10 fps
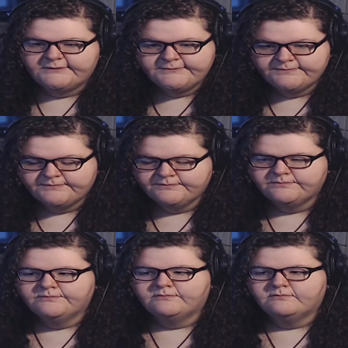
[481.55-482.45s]

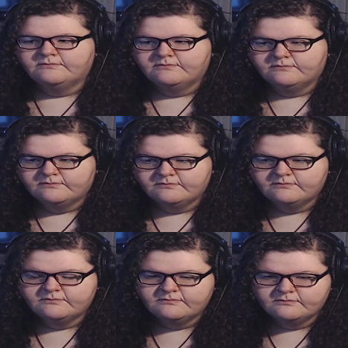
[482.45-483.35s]

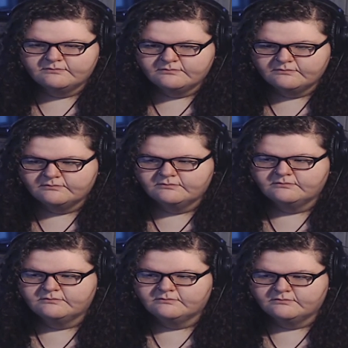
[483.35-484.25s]

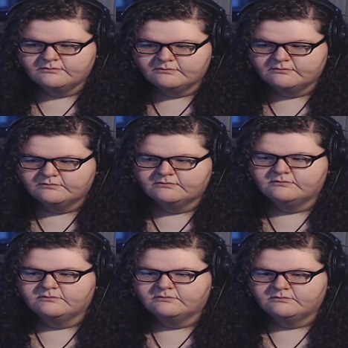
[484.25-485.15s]

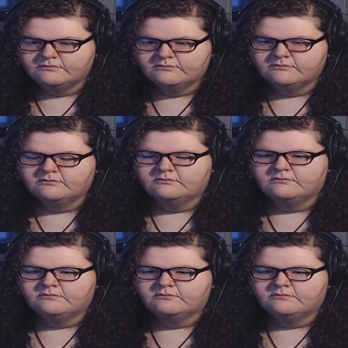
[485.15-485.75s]
(silence)